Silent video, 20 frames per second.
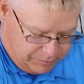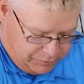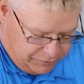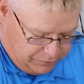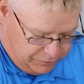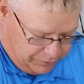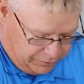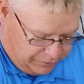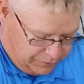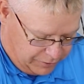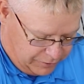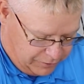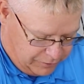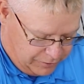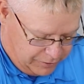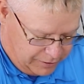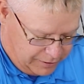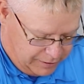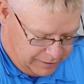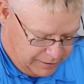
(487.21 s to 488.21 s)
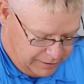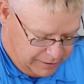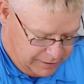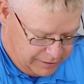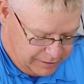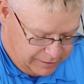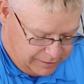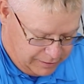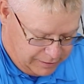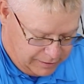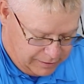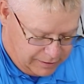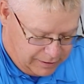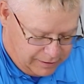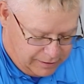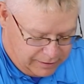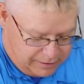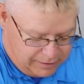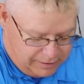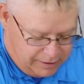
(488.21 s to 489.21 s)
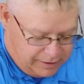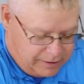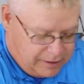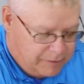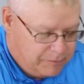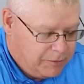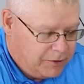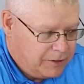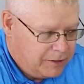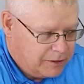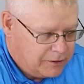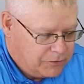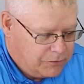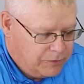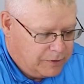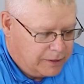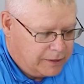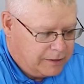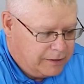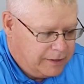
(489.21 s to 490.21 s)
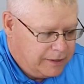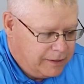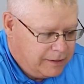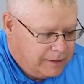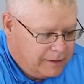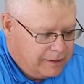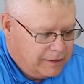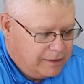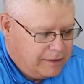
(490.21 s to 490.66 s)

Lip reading: but with the current conditions, it's going to sneak up on us quickly.